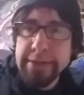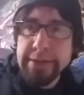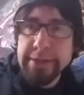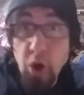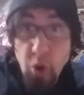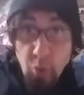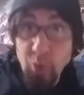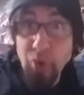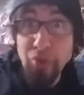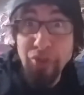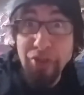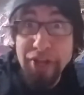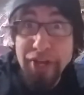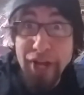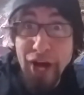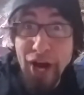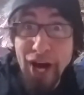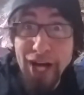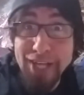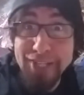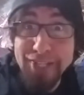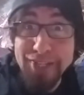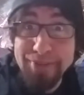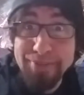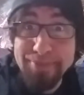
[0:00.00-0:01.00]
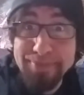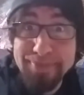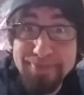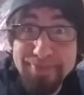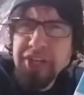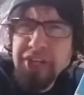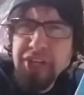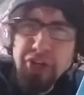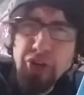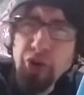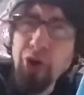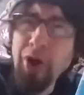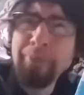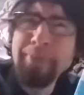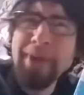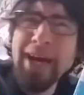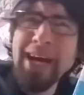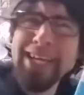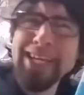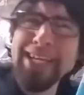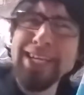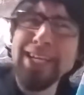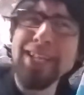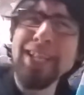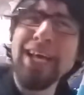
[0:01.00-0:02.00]
Well, then awesome. You know, I'm
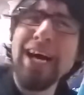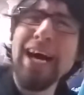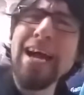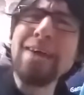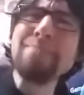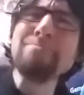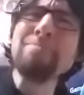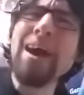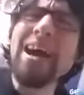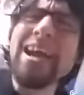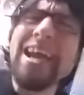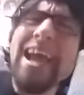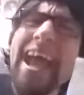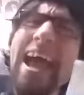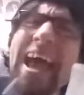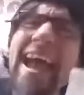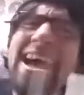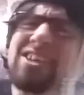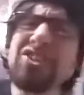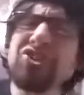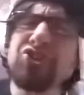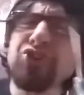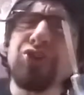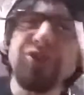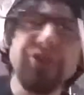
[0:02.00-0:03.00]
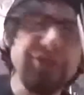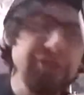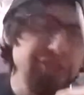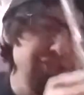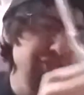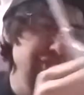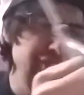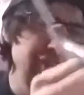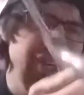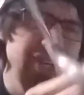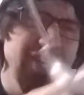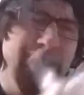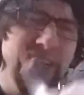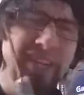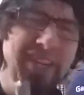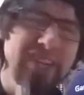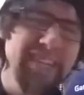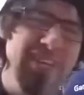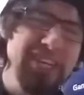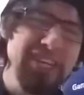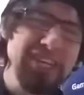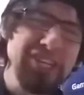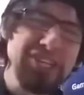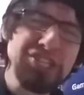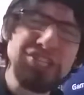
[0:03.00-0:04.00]
not gonna lie, my ass hurts
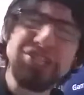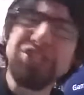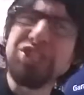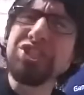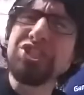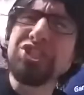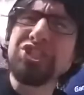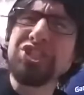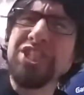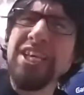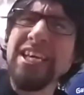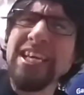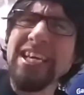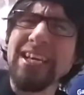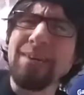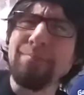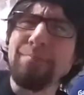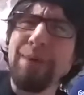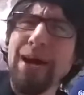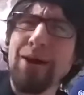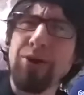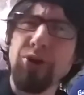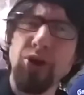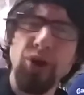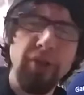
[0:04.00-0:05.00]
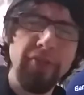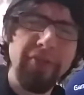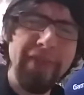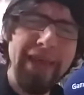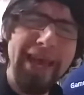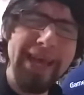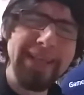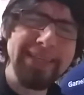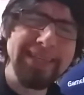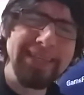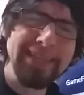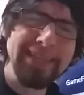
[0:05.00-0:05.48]
just thinking about all that.